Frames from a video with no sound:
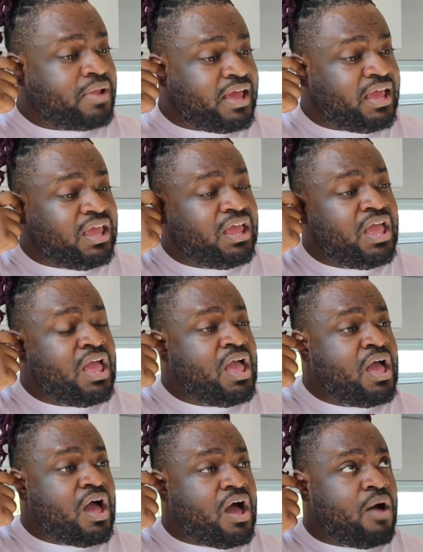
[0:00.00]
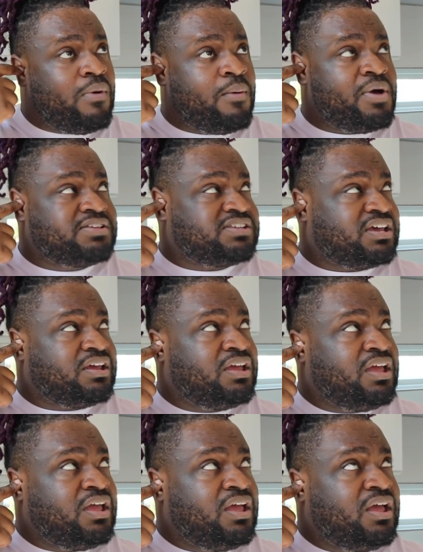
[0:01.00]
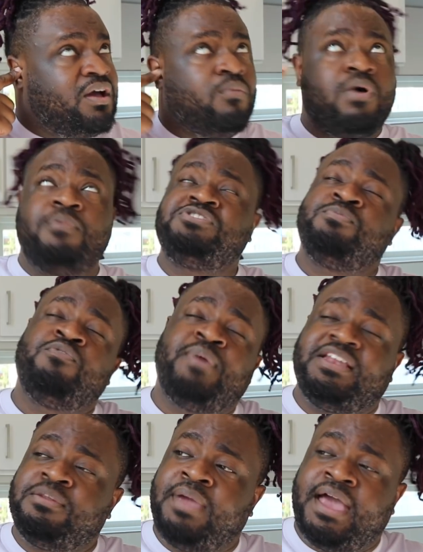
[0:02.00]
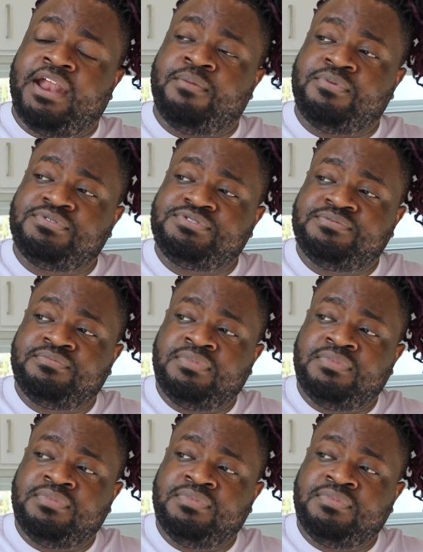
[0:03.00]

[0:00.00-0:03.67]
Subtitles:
played, what was it? What was the movie about them animals?